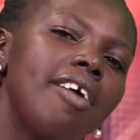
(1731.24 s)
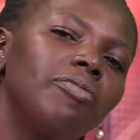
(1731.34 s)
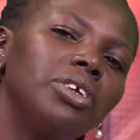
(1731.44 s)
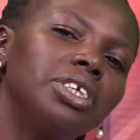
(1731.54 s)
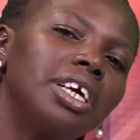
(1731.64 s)

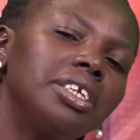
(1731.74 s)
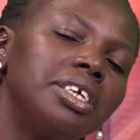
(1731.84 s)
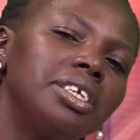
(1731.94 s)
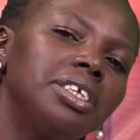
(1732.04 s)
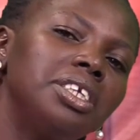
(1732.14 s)
average
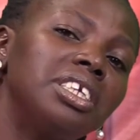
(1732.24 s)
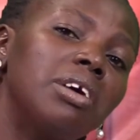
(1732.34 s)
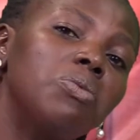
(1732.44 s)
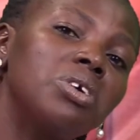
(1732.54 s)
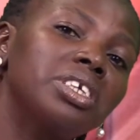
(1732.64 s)
Ghanaian teacher
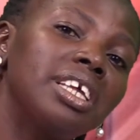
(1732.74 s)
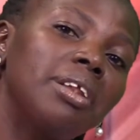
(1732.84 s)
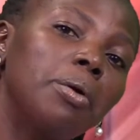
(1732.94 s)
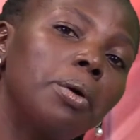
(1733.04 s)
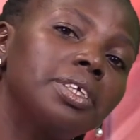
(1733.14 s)
works a
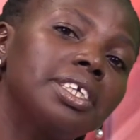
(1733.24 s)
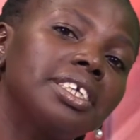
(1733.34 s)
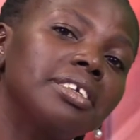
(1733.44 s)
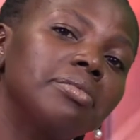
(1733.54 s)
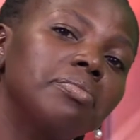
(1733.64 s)

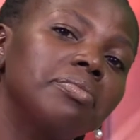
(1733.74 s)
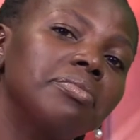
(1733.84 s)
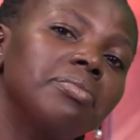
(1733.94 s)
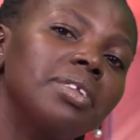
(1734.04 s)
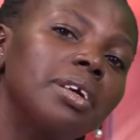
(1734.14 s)
lot
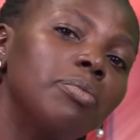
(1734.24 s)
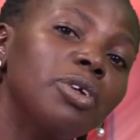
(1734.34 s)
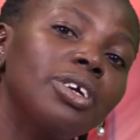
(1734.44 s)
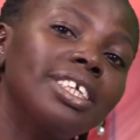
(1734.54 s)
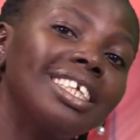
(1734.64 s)

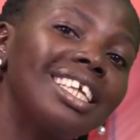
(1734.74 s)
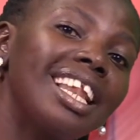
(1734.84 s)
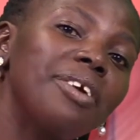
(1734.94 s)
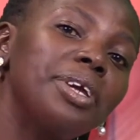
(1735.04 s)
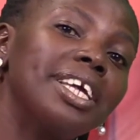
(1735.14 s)
because the
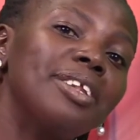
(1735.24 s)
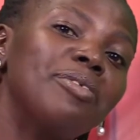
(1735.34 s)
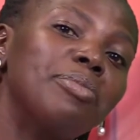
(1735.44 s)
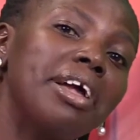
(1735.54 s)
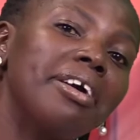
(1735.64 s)
salary
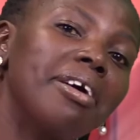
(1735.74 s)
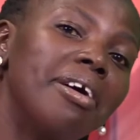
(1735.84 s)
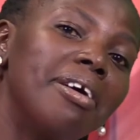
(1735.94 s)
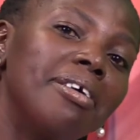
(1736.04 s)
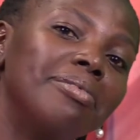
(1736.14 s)
cannot buy a
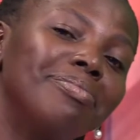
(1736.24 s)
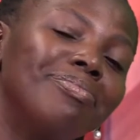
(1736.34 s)
car.